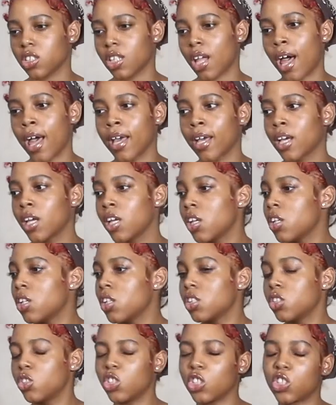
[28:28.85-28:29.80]
Like,
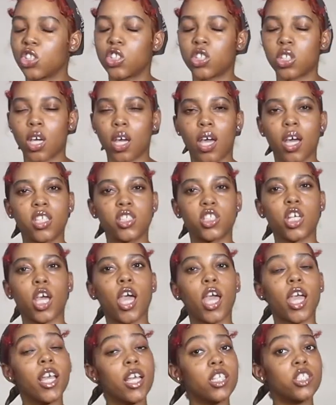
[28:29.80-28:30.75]
just a
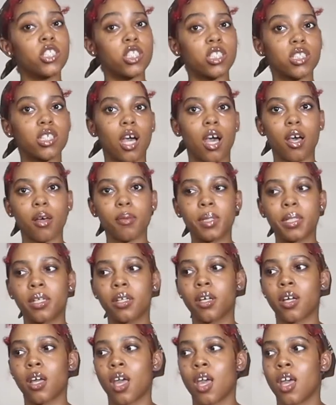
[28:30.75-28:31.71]
change is
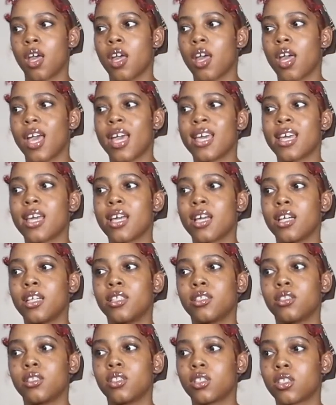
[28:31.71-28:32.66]
coming.
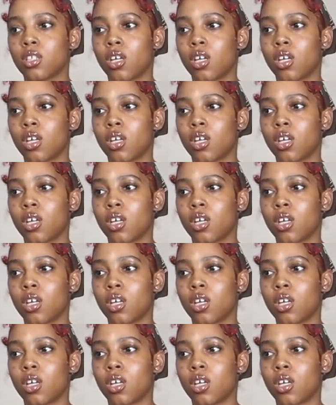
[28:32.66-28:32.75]
And